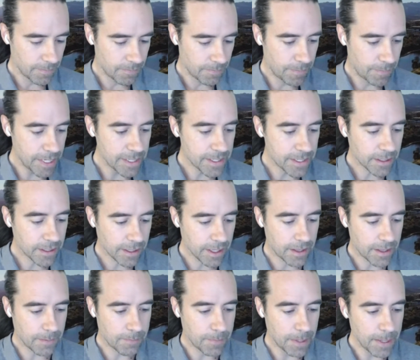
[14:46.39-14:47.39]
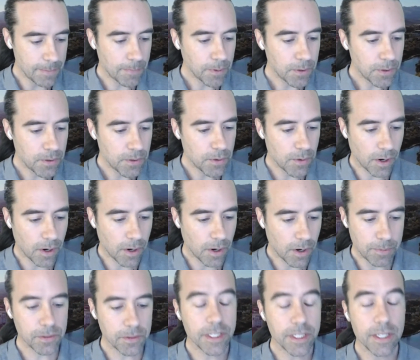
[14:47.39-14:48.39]
basically the people who are
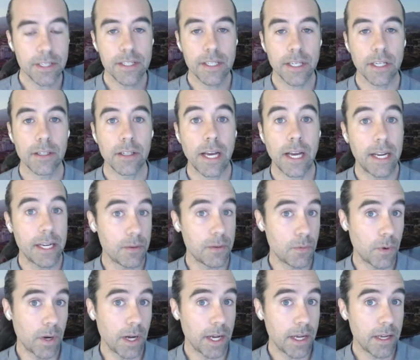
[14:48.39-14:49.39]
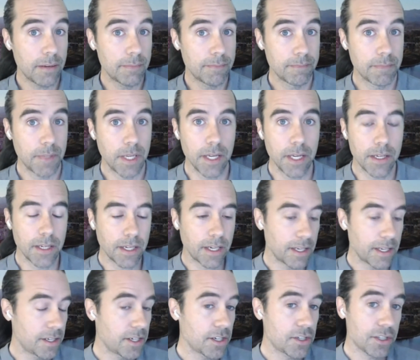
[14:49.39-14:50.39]
building skill anyway, in the
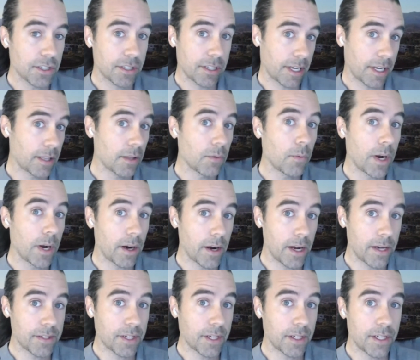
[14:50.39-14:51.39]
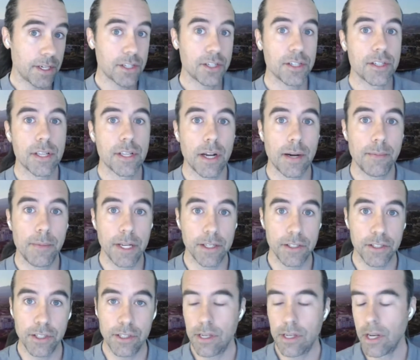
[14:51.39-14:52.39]
conditions like the warehouse conditions that I
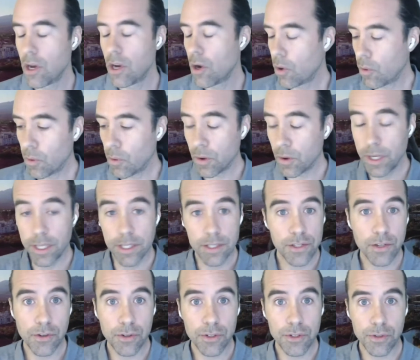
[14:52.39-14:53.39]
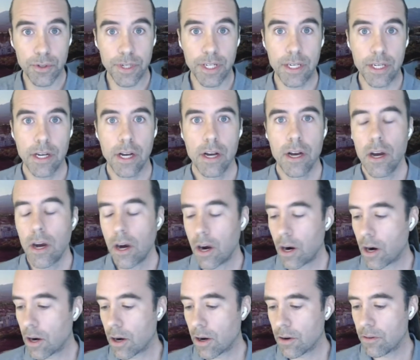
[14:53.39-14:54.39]
mentioned, or in surgery,
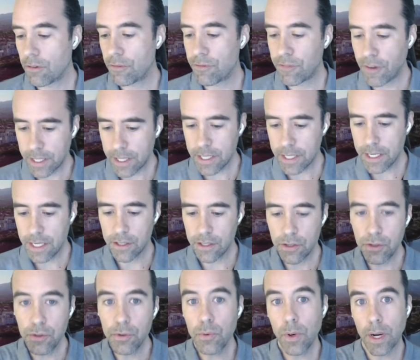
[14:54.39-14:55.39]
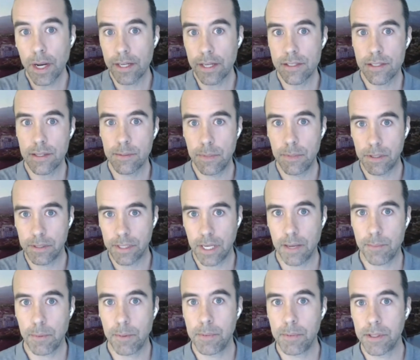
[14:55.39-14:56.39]
are finding new ways to build
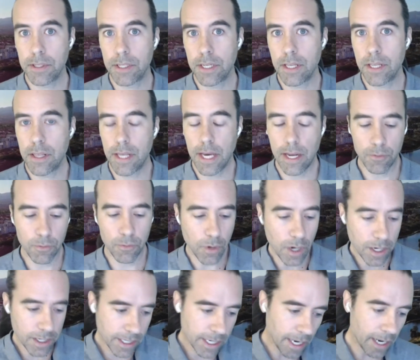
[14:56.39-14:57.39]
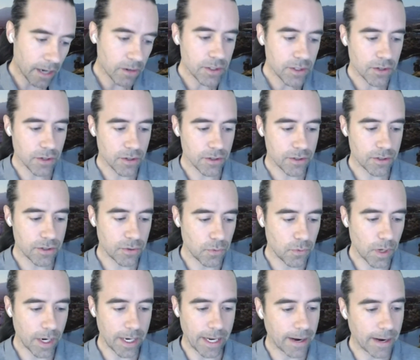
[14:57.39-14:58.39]
capability that run counter to
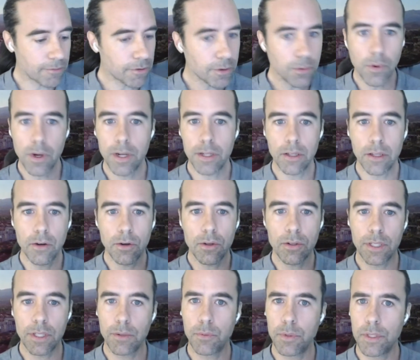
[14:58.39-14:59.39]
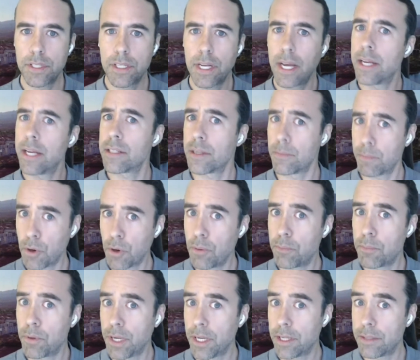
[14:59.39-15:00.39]
what everyone locally would say is
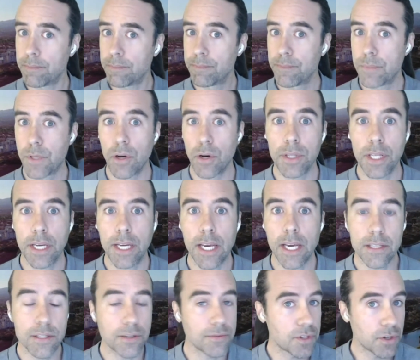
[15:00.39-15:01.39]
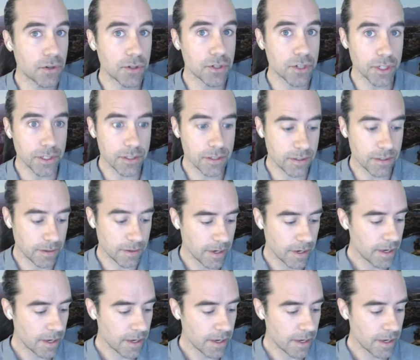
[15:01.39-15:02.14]
appropriate. So in the case of surgeons,